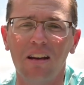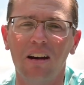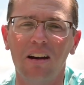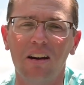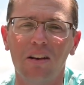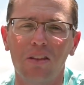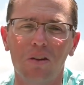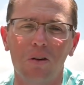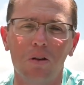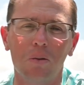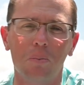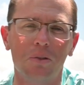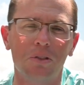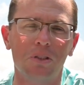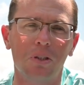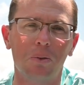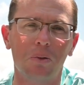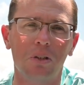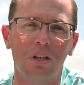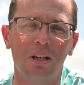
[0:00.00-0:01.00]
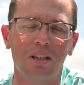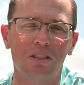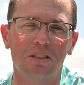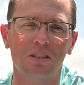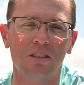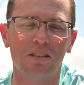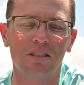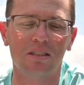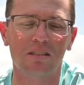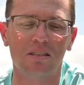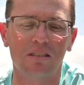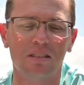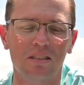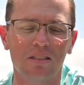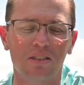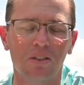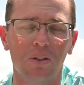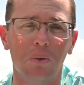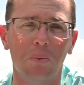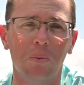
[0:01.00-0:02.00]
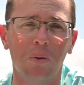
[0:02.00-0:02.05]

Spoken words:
30% reduction is a little